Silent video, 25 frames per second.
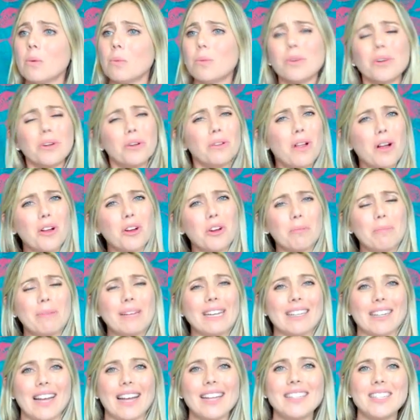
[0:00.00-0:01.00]
we're no longer
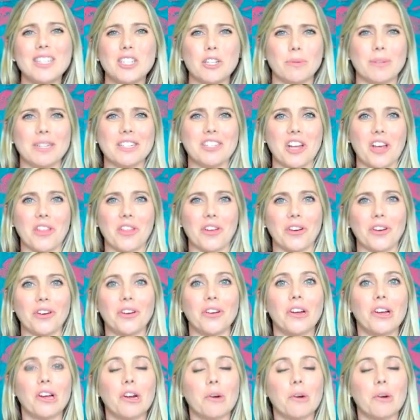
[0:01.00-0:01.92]
being nice to each other.